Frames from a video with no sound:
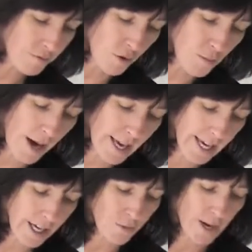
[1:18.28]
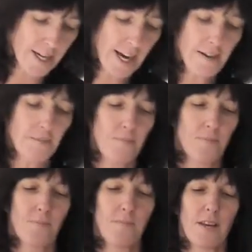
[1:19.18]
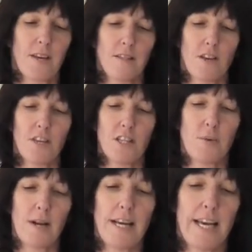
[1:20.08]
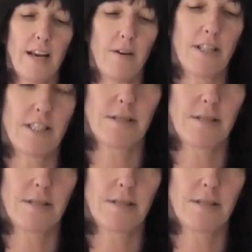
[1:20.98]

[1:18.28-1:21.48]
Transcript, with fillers: for my e-reader. So this one here is